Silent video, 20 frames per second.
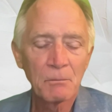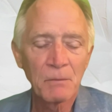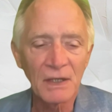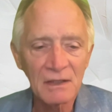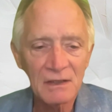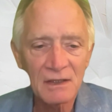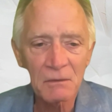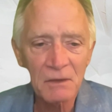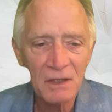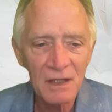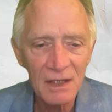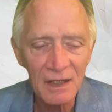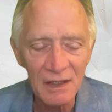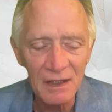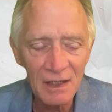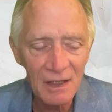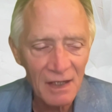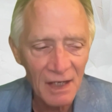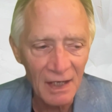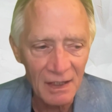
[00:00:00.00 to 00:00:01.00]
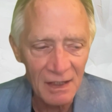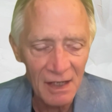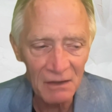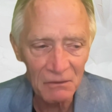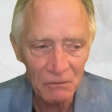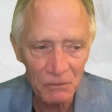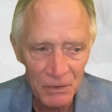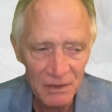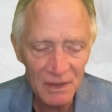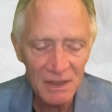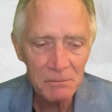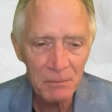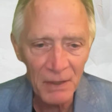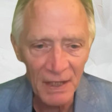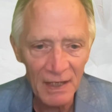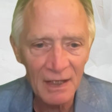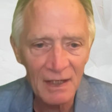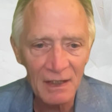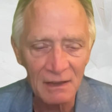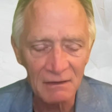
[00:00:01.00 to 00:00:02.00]
But it got really
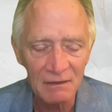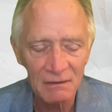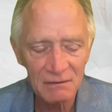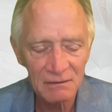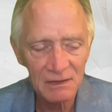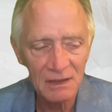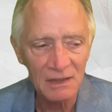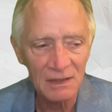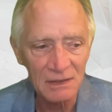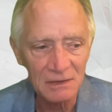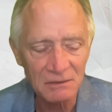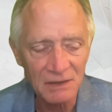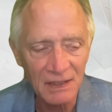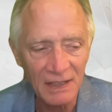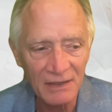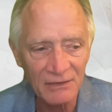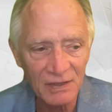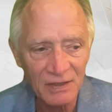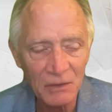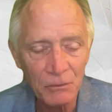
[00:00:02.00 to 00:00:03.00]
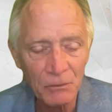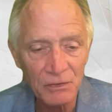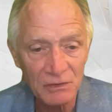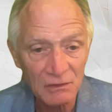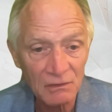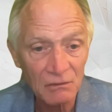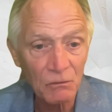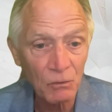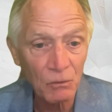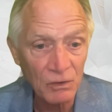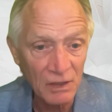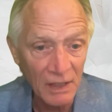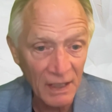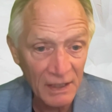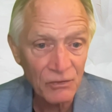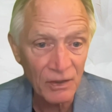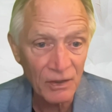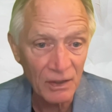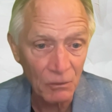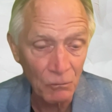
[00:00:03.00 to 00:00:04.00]
bad as he was
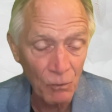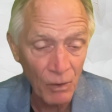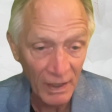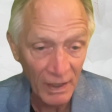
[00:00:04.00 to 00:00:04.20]
lecturing